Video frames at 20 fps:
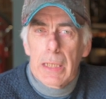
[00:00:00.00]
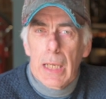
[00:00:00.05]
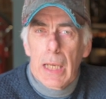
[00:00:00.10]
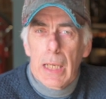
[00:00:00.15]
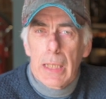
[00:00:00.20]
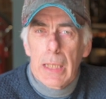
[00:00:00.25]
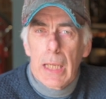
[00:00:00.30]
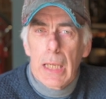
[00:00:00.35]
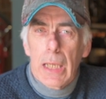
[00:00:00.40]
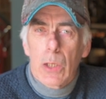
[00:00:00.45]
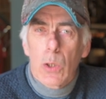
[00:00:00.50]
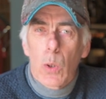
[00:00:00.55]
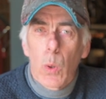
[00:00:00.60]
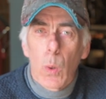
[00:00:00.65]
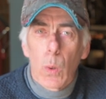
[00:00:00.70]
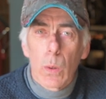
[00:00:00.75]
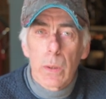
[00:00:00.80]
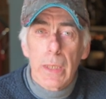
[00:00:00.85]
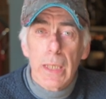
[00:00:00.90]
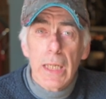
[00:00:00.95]
that a
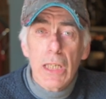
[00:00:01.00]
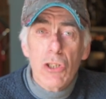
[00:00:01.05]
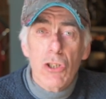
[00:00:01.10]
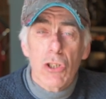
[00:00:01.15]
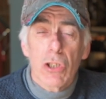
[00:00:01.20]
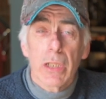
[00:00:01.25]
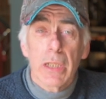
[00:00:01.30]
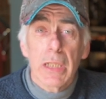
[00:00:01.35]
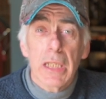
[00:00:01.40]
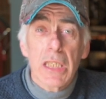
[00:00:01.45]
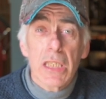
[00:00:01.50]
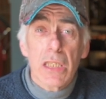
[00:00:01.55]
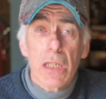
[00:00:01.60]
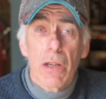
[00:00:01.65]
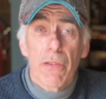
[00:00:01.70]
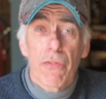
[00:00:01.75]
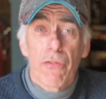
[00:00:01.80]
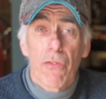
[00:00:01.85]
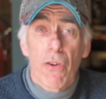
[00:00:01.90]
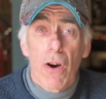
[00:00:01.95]
cold engine needs
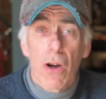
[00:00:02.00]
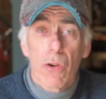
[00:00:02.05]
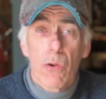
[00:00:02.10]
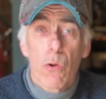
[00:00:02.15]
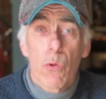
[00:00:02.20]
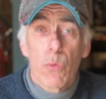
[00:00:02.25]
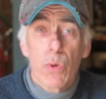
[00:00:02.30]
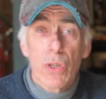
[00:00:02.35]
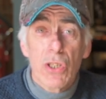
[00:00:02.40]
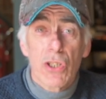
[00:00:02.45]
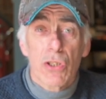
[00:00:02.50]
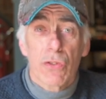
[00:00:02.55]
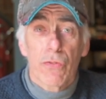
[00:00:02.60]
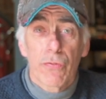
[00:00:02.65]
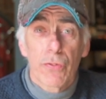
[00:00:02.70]
a far richer